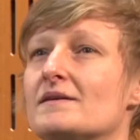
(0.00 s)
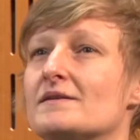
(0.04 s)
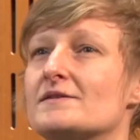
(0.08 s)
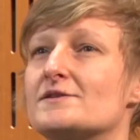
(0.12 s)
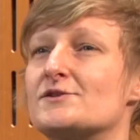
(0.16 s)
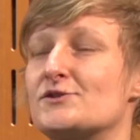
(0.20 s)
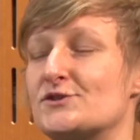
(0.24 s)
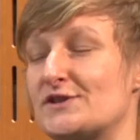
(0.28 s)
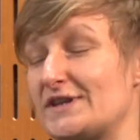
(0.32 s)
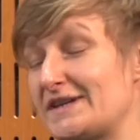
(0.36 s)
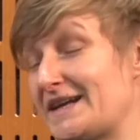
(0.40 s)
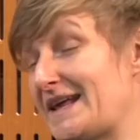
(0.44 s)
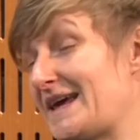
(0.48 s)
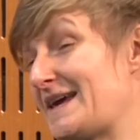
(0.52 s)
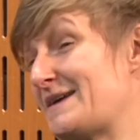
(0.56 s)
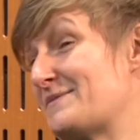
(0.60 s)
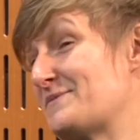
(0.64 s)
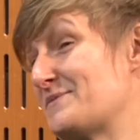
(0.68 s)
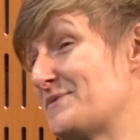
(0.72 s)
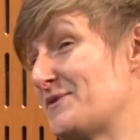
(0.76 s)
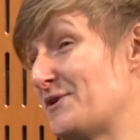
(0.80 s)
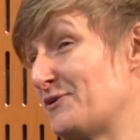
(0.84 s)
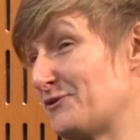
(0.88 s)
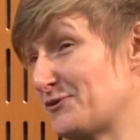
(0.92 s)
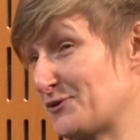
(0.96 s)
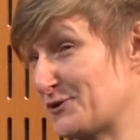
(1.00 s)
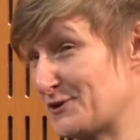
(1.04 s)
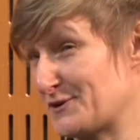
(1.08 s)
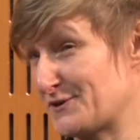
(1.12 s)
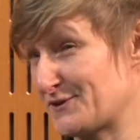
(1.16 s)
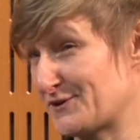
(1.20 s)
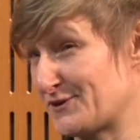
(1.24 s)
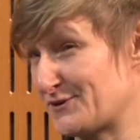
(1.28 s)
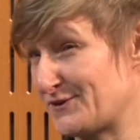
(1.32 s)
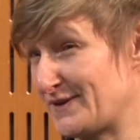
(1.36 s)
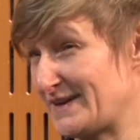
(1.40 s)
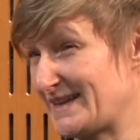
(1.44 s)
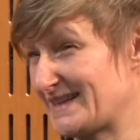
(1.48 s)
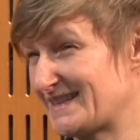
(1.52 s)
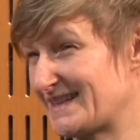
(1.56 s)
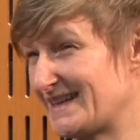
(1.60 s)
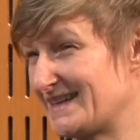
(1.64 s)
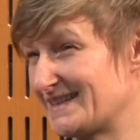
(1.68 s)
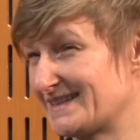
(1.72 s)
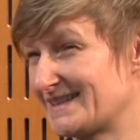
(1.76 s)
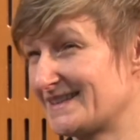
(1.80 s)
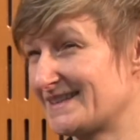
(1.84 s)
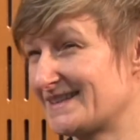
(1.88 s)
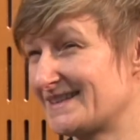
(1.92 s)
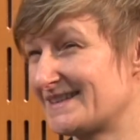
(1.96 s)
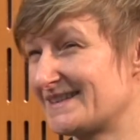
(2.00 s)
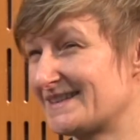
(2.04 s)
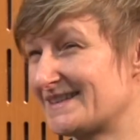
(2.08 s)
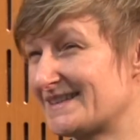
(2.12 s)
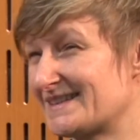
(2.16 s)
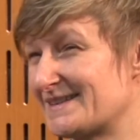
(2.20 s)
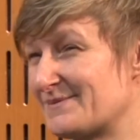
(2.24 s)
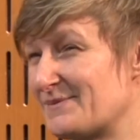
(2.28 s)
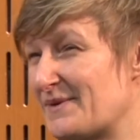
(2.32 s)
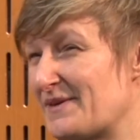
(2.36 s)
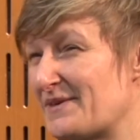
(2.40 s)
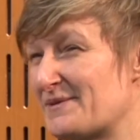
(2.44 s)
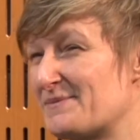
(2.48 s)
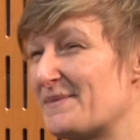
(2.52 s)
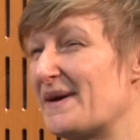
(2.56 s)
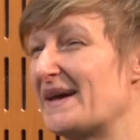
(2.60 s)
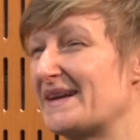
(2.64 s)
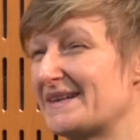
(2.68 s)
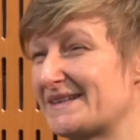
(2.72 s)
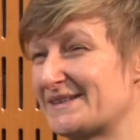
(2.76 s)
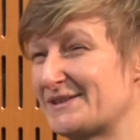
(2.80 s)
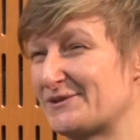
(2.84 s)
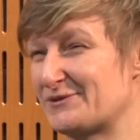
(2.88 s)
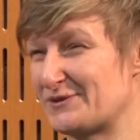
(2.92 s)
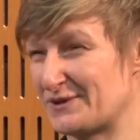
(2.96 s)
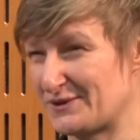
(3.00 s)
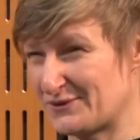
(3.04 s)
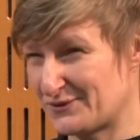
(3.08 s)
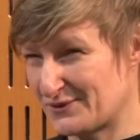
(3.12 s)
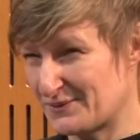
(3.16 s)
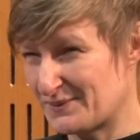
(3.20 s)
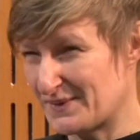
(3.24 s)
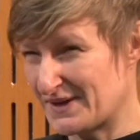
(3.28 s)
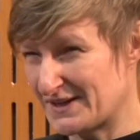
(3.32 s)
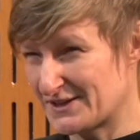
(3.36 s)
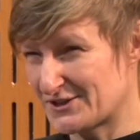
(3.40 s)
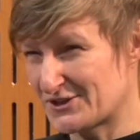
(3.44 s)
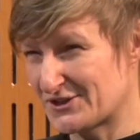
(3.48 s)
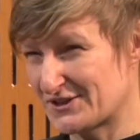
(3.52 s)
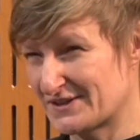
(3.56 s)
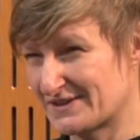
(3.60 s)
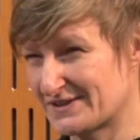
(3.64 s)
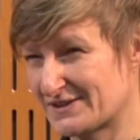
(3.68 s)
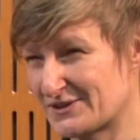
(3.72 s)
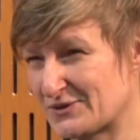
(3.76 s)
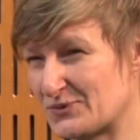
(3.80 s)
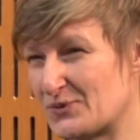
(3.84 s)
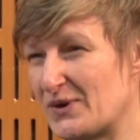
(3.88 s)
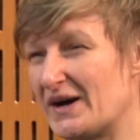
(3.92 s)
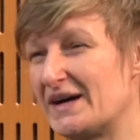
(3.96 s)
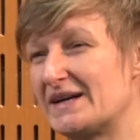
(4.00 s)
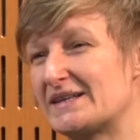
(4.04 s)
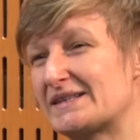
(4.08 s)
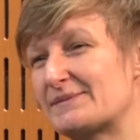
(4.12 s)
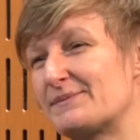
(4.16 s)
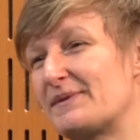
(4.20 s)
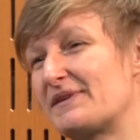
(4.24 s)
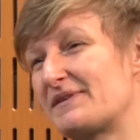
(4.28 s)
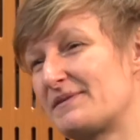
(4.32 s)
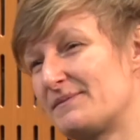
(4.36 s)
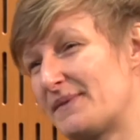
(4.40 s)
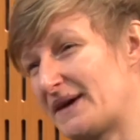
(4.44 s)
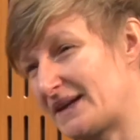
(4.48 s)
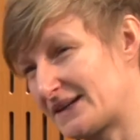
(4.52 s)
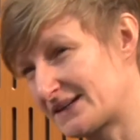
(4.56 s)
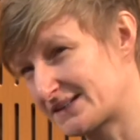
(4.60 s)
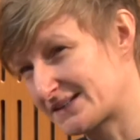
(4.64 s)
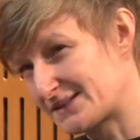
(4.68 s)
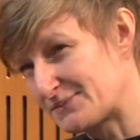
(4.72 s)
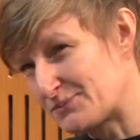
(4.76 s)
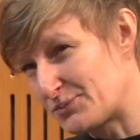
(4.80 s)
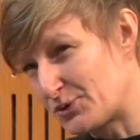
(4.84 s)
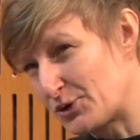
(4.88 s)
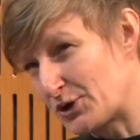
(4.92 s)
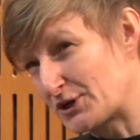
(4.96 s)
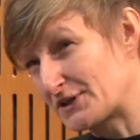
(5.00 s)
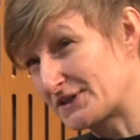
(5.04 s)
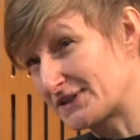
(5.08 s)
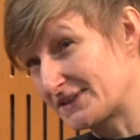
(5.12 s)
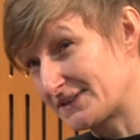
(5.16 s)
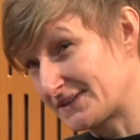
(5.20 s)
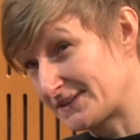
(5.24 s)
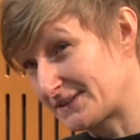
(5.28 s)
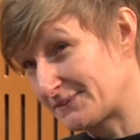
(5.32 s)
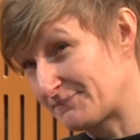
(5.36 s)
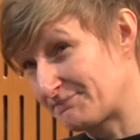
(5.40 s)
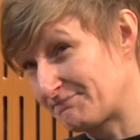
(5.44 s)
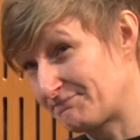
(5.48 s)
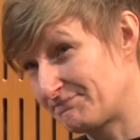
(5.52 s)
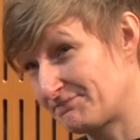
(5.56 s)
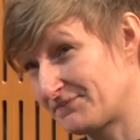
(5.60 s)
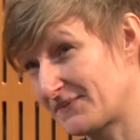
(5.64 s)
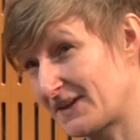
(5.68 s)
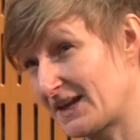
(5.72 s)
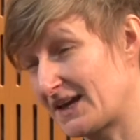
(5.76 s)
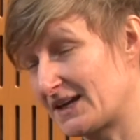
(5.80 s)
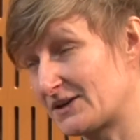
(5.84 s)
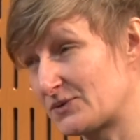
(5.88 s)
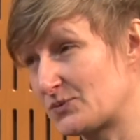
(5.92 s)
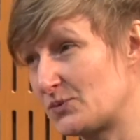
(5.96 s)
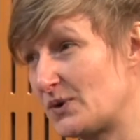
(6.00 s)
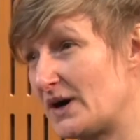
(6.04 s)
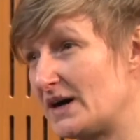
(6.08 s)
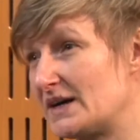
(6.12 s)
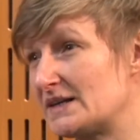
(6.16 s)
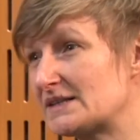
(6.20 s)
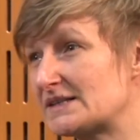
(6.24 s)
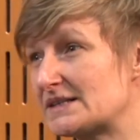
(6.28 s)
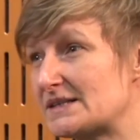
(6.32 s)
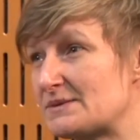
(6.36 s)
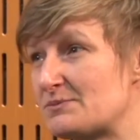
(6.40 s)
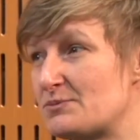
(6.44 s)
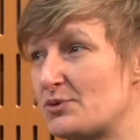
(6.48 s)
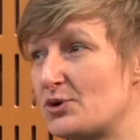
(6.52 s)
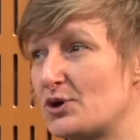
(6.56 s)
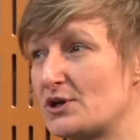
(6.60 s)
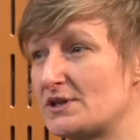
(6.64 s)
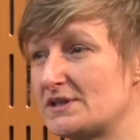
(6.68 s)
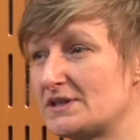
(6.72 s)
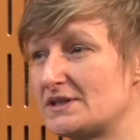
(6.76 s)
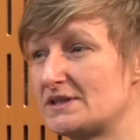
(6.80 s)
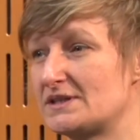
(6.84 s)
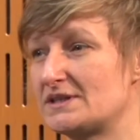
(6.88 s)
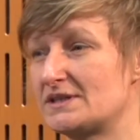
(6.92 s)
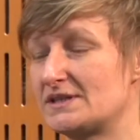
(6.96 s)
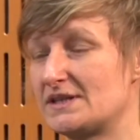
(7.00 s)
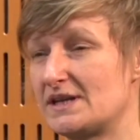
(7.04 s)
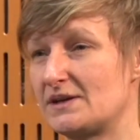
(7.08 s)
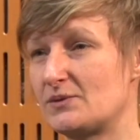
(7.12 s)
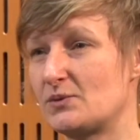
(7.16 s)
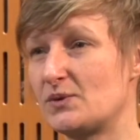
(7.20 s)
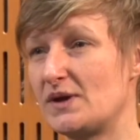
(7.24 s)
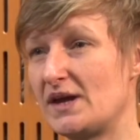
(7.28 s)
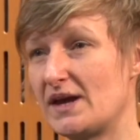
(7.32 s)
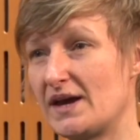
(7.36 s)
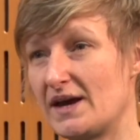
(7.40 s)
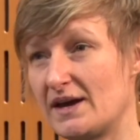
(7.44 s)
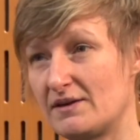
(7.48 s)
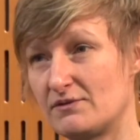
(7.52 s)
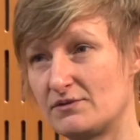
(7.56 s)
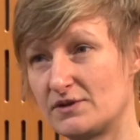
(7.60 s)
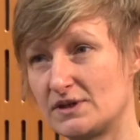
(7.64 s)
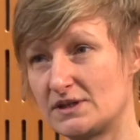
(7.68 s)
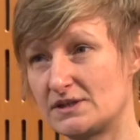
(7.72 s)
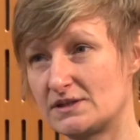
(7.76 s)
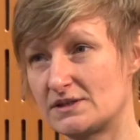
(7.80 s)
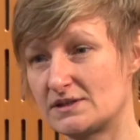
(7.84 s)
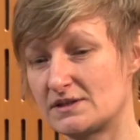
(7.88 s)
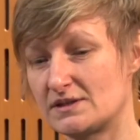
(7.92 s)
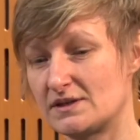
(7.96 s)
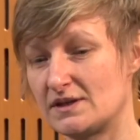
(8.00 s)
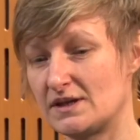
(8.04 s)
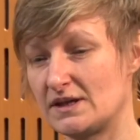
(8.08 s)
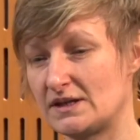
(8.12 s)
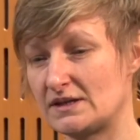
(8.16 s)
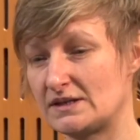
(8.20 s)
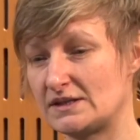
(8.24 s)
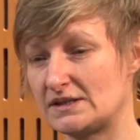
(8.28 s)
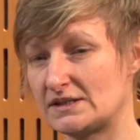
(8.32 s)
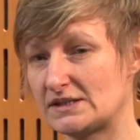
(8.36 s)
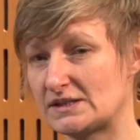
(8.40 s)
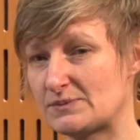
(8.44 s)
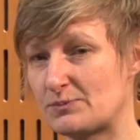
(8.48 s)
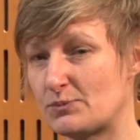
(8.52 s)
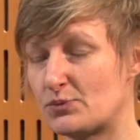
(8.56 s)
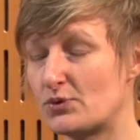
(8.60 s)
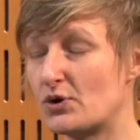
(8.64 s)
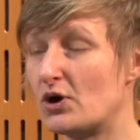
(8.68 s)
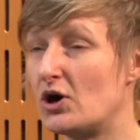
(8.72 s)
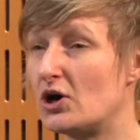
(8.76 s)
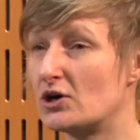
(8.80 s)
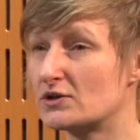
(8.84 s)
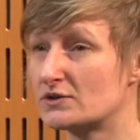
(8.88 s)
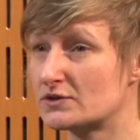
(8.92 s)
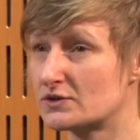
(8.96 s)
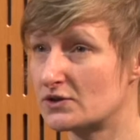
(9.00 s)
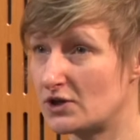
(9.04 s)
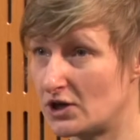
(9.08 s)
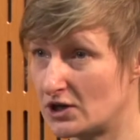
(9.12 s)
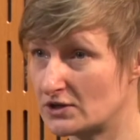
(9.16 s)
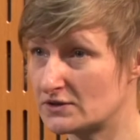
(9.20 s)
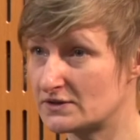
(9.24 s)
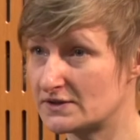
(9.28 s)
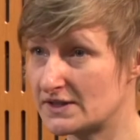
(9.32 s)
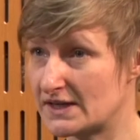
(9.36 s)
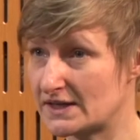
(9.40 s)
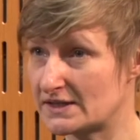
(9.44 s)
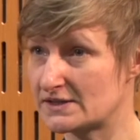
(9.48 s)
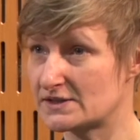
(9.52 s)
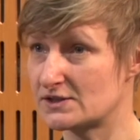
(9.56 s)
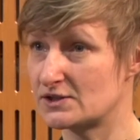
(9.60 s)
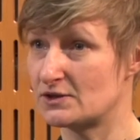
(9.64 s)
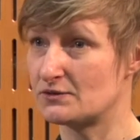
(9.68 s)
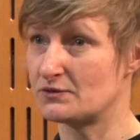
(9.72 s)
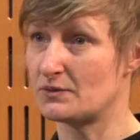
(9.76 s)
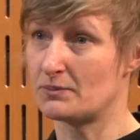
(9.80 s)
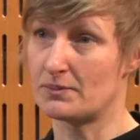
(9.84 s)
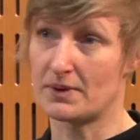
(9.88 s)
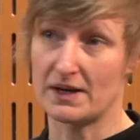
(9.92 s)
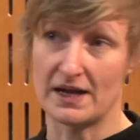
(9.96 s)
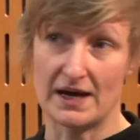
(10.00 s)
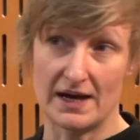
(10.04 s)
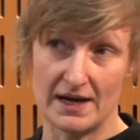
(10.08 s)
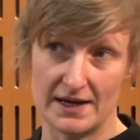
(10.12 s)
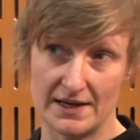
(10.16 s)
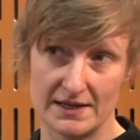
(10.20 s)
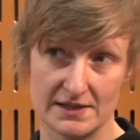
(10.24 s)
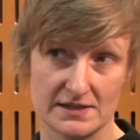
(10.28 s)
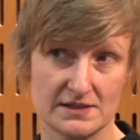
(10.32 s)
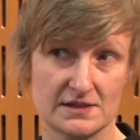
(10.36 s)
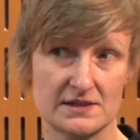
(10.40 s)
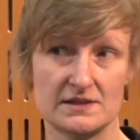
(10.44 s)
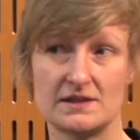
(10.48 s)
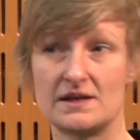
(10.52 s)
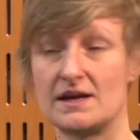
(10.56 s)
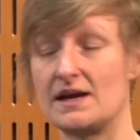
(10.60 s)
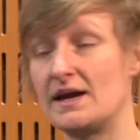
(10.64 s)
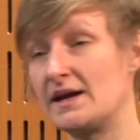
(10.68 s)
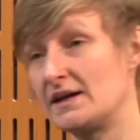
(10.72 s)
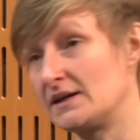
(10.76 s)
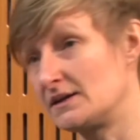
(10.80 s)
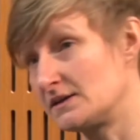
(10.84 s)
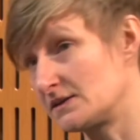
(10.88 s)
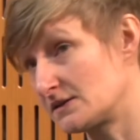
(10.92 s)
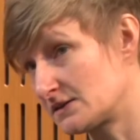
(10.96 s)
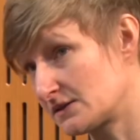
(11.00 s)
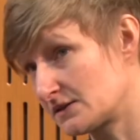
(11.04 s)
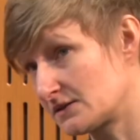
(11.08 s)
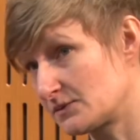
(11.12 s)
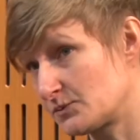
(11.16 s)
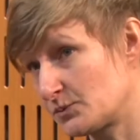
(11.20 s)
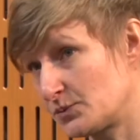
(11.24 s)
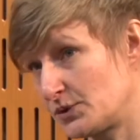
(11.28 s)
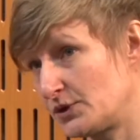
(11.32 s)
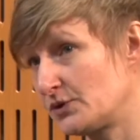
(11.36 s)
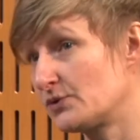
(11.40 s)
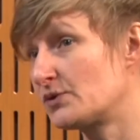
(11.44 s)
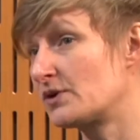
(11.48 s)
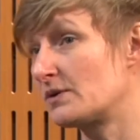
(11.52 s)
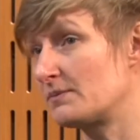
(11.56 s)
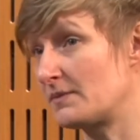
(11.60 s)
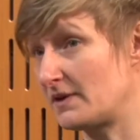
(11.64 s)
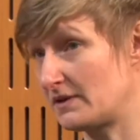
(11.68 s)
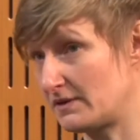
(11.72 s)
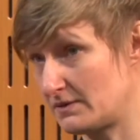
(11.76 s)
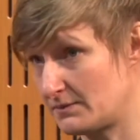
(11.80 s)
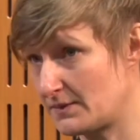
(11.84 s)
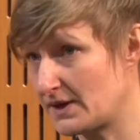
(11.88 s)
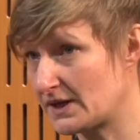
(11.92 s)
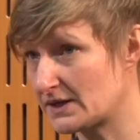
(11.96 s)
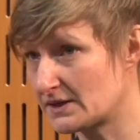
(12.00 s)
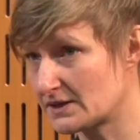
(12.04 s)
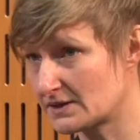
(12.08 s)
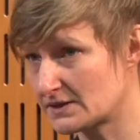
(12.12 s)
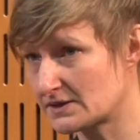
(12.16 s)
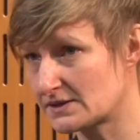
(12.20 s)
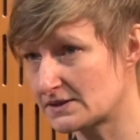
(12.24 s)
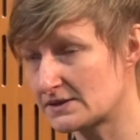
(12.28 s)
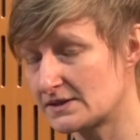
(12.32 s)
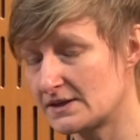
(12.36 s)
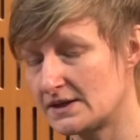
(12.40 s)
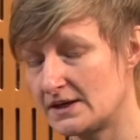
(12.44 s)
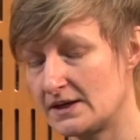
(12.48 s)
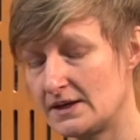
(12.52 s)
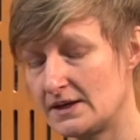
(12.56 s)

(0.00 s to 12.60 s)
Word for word: So the name, of course, already says it. It's the mathematics of information. So why is mathematics important? And why is it important that we have it in this broad context of applied and pure mathematics?